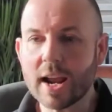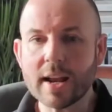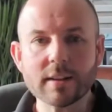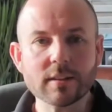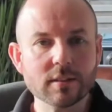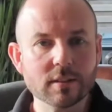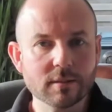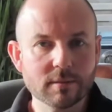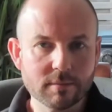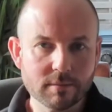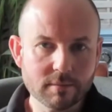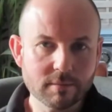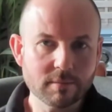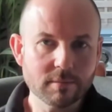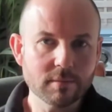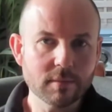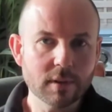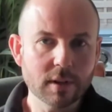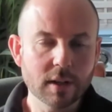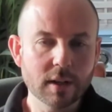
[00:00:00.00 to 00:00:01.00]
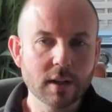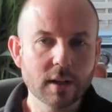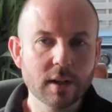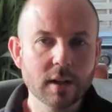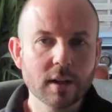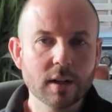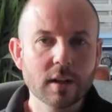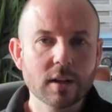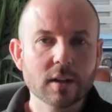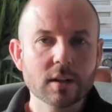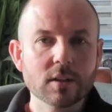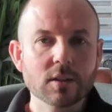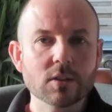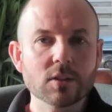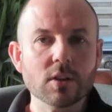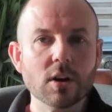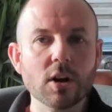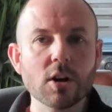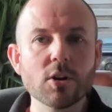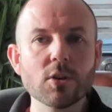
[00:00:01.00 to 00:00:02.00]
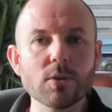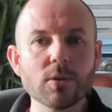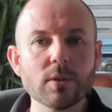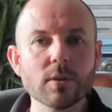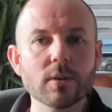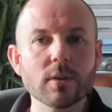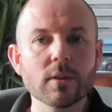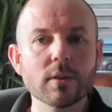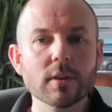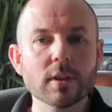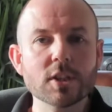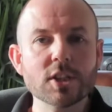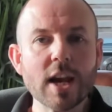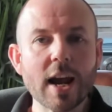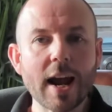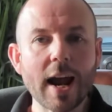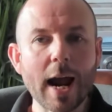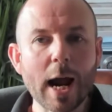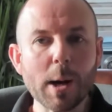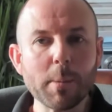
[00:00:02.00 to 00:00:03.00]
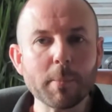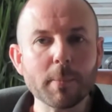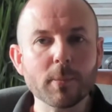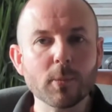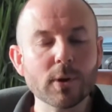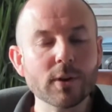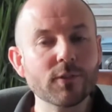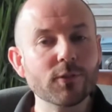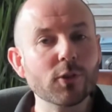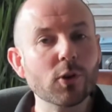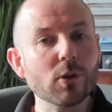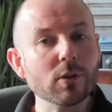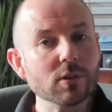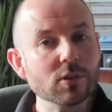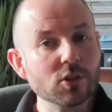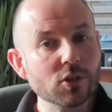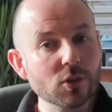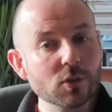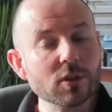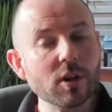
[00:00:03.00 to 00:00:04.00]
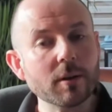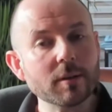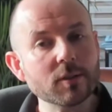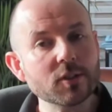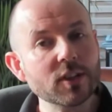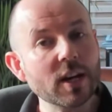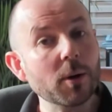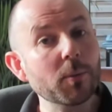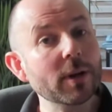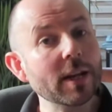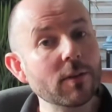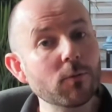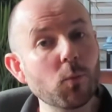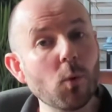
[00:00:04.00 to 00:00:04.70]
Chat. So the Chat app, we've got 2 types of chat.